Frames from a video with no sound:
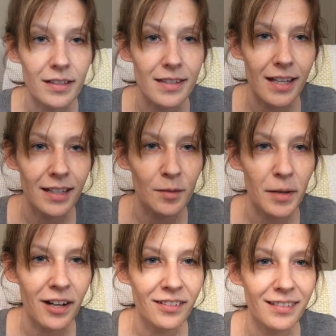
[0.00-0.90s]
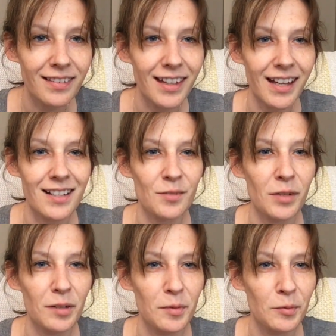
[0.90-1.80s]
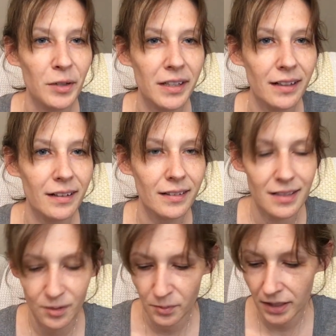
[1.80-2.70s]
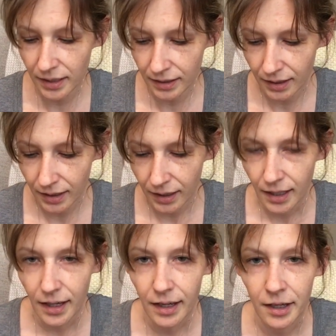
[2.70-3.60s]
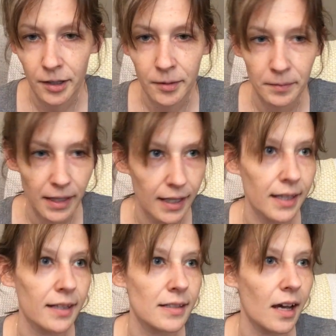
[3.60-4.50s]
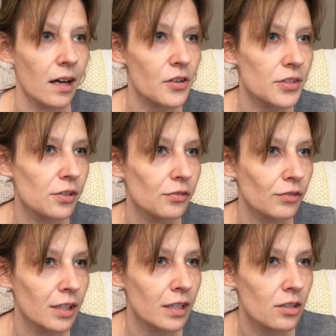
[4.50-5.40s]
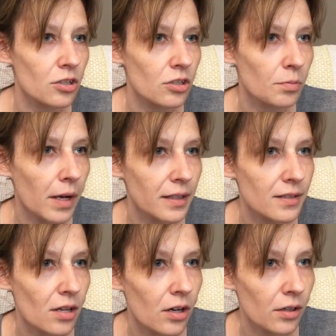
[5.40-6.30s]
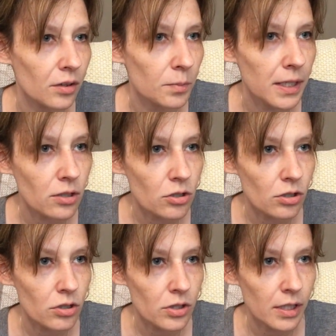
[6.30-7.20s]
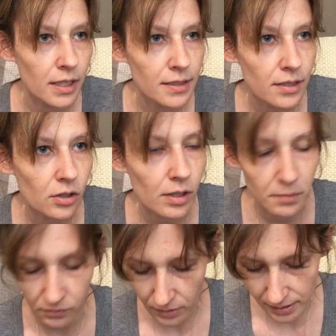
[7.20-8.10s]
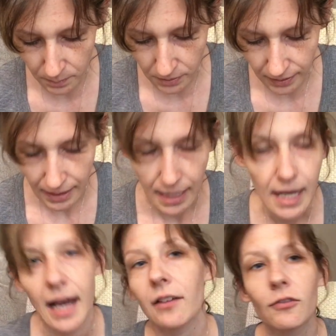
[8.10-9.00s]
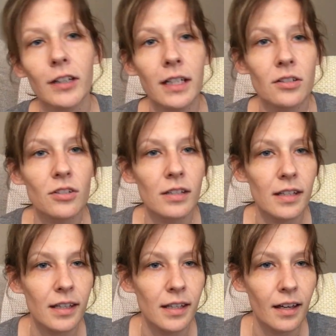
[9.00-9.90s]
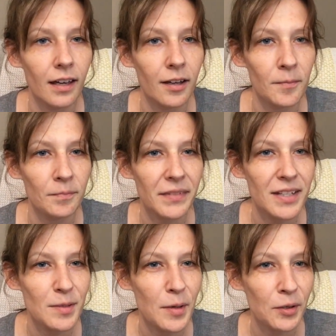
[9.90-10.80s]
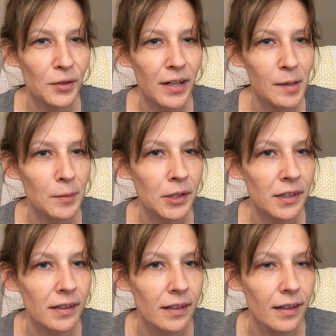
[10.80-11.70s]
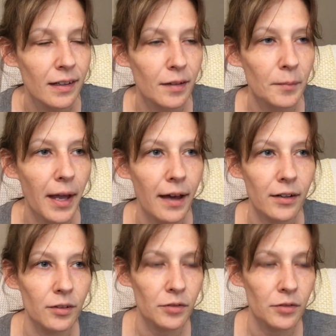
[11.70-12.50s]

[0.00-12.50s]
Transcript: excited about. That is what I've been working on this week. And I also finished, you probably saw the pictures on Instagram and Facebook, I finished the Isabel Kramer pattern,